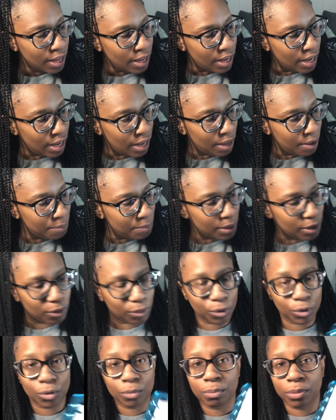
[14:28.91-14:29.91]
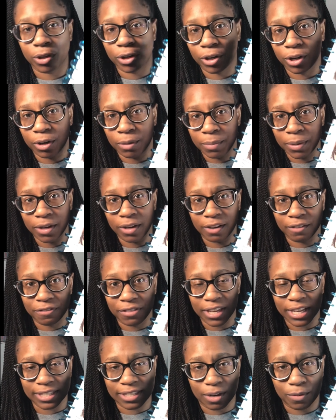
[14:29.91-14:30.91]
a little blurb of
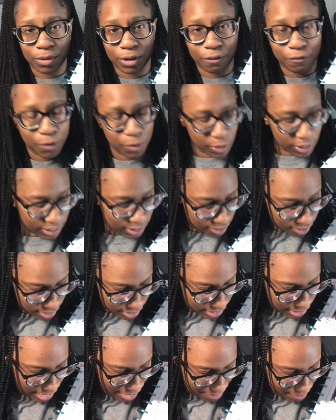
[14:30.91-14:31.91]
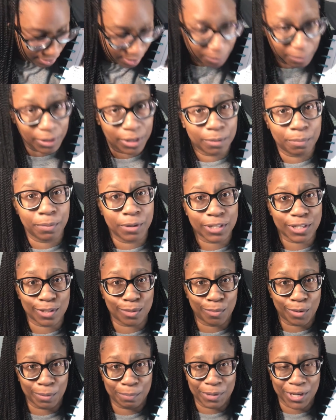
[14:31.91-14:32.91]
things I want to focus on, and then I'm gonna put some
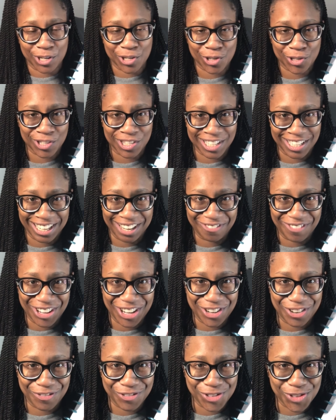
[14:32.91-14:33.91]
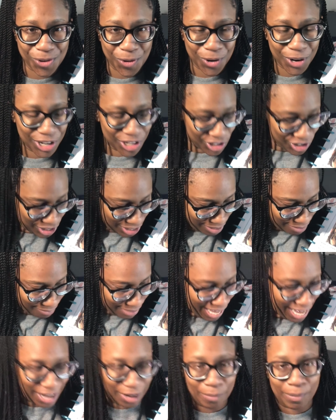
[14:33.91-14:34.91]
more pictures in here of George and
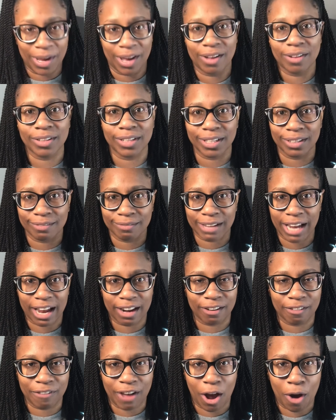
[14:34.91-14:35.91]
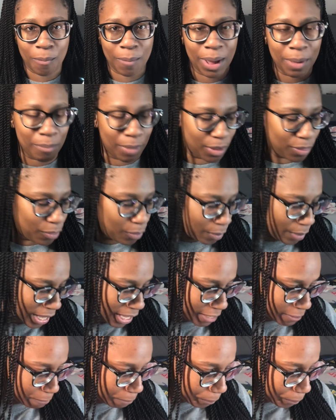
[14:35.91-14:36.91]
Annabelle and kind of how my month went.